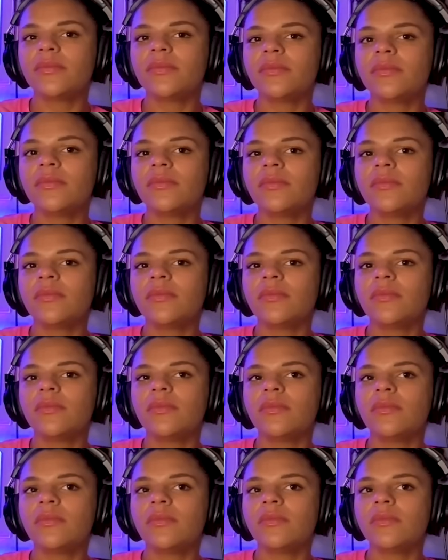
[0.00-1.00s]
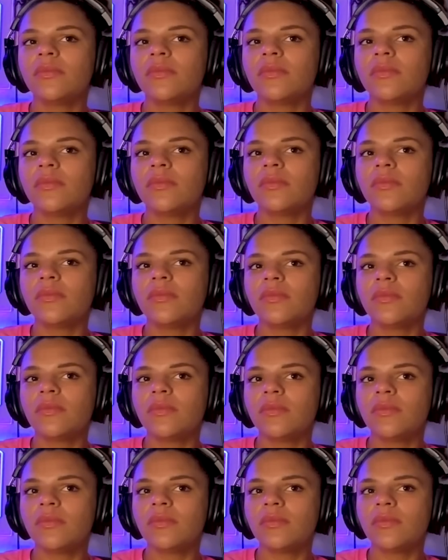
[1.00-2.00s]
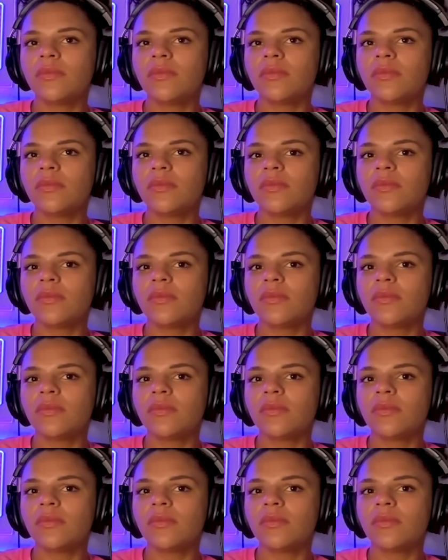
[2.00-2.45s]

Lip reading: [no speech]